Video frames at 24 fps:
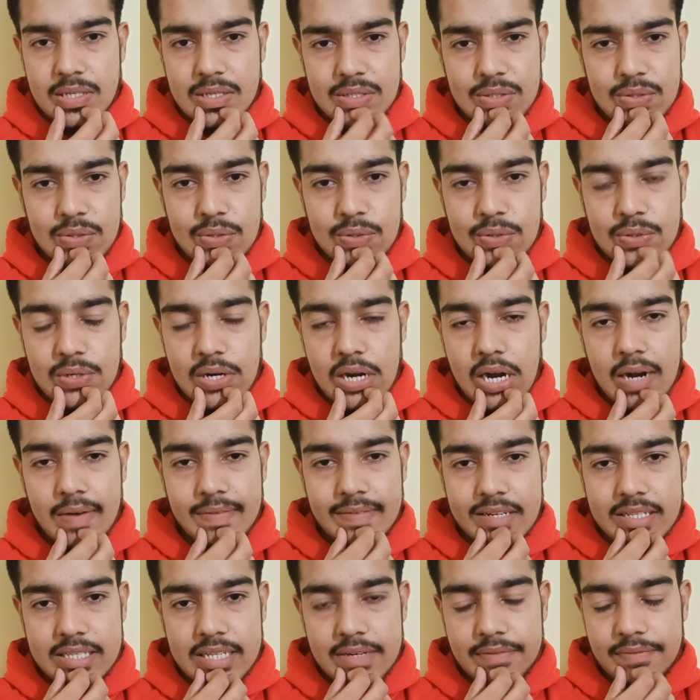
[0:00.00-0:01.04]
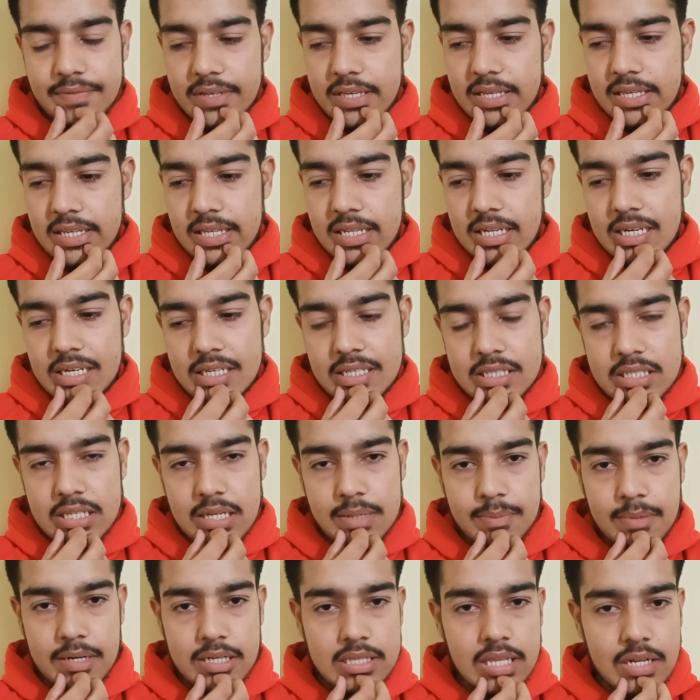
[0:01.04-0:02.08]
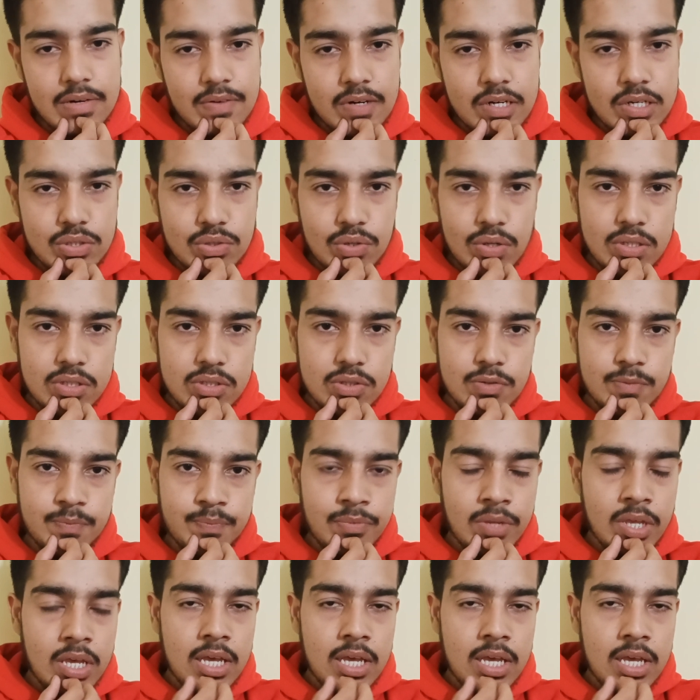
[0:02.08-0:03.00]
So after that we learned some other words also,